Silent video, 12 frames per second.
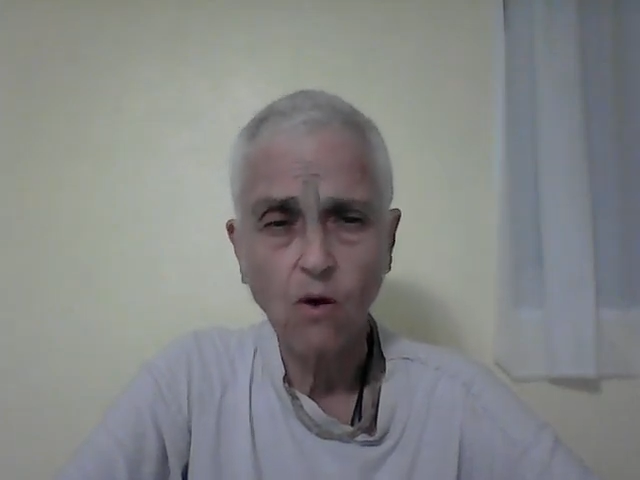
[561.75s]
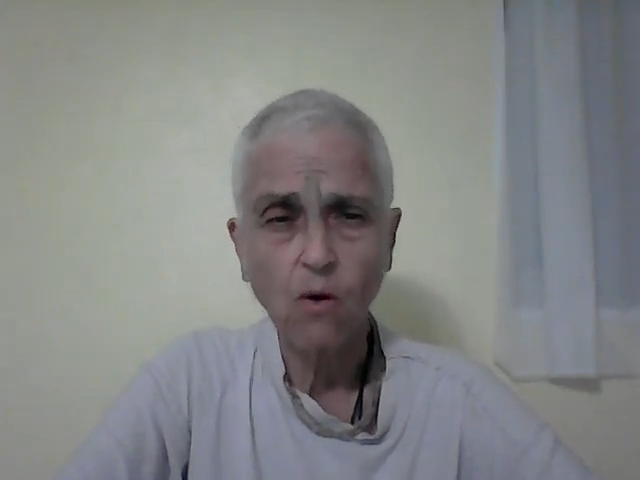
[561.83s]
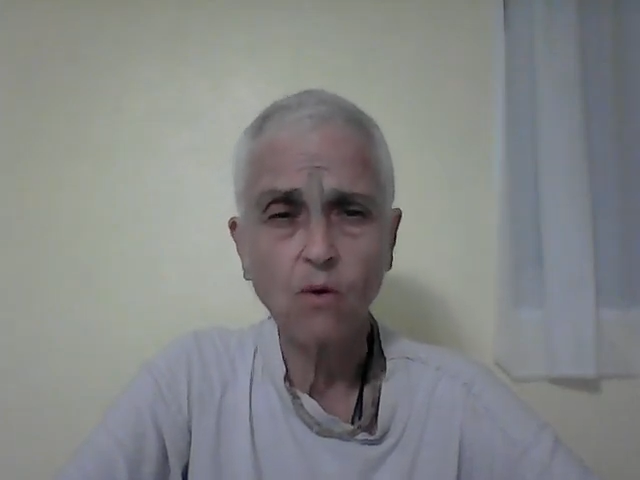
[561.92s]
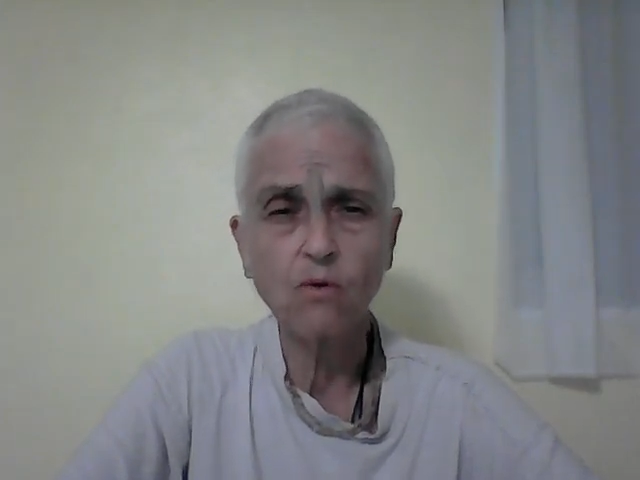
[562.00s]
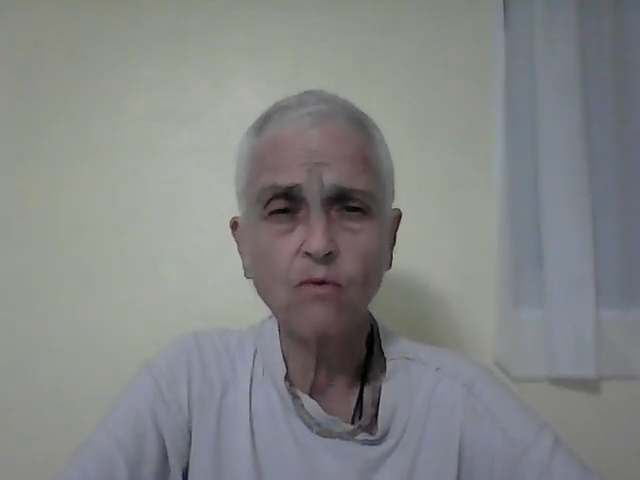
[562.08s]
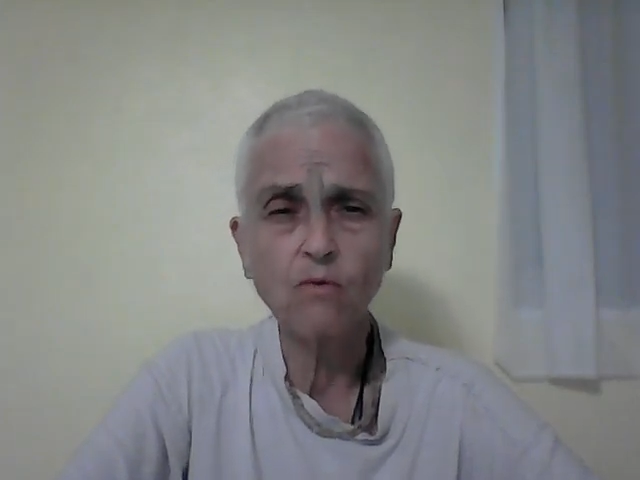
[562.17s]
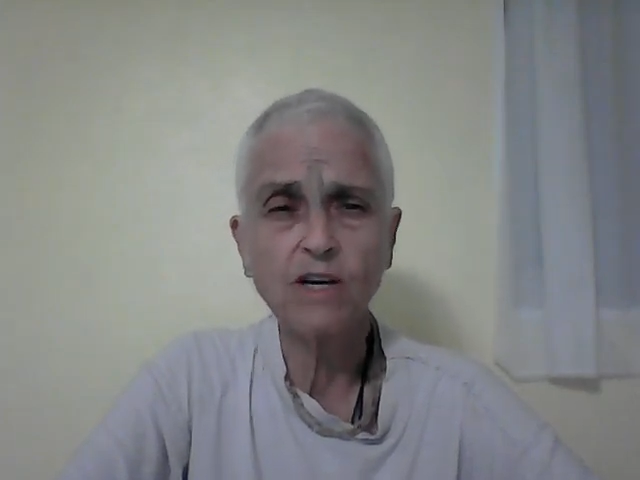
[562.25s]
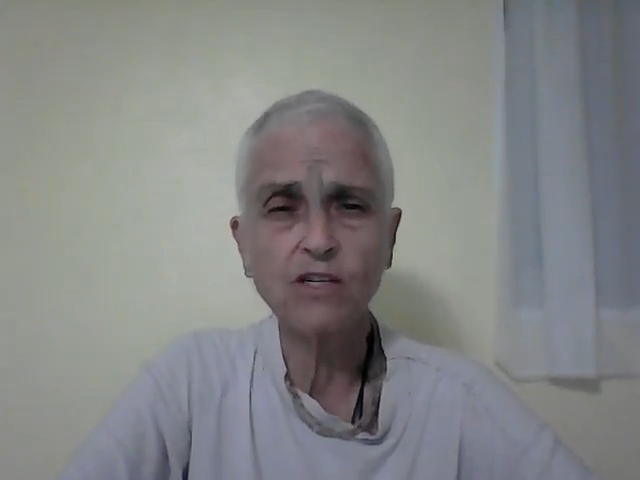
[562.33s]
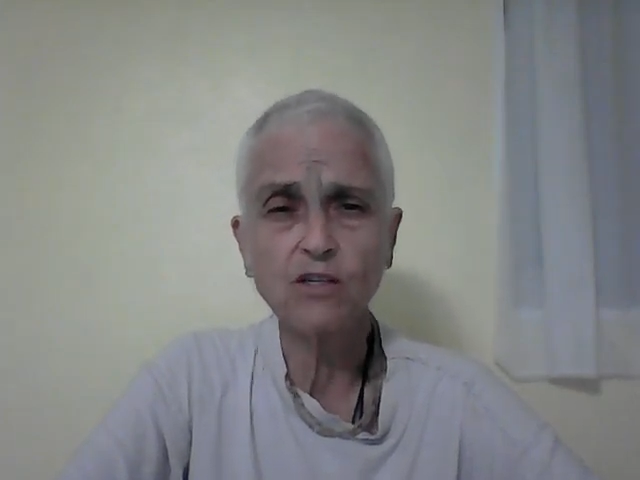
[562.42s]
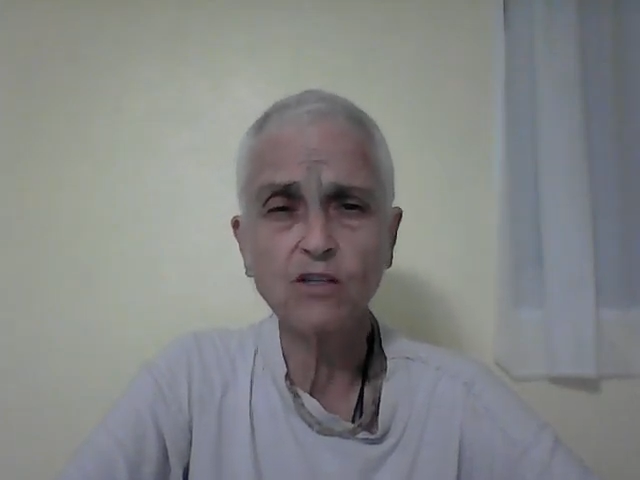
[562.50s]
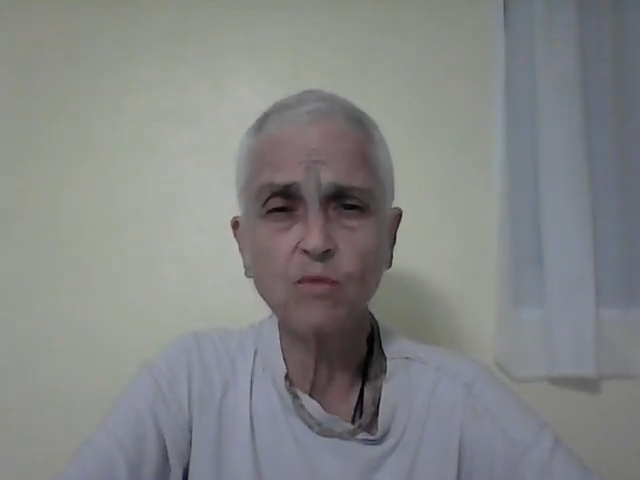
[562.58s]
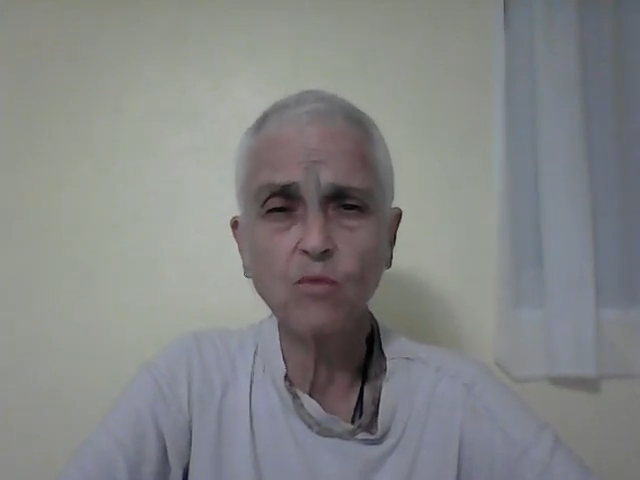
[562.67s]
or who
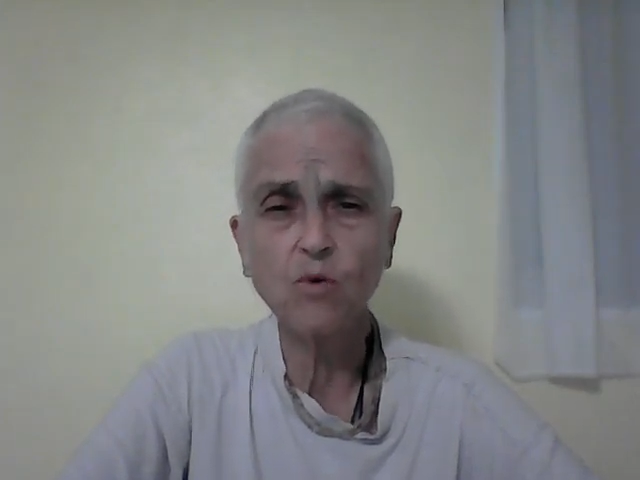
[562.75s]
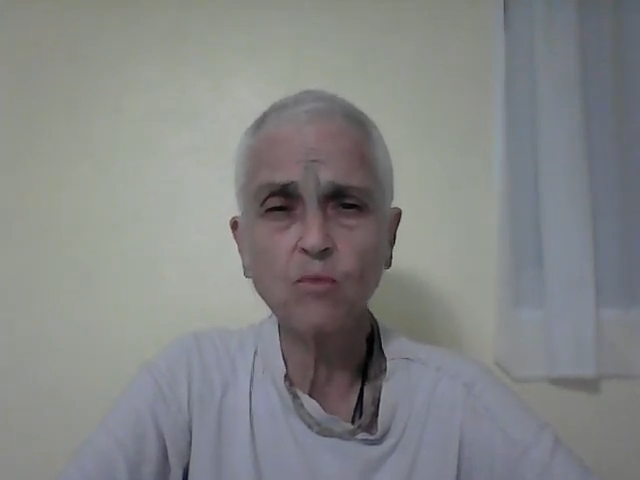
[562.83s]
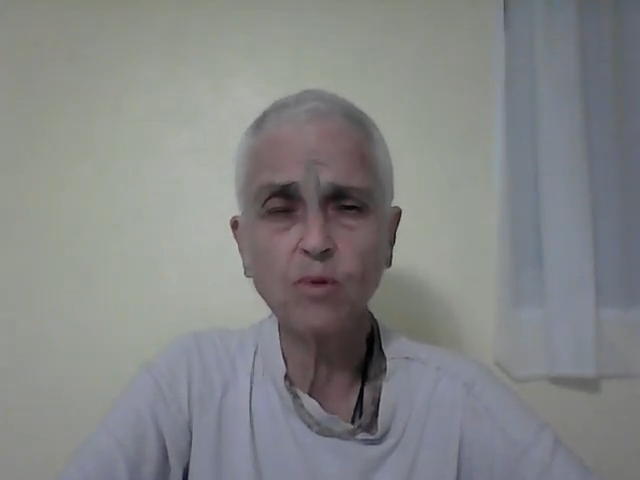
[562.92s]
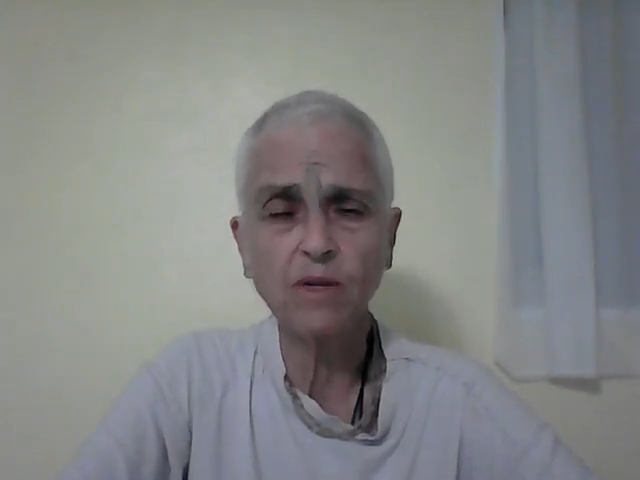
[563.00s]
reaches the moon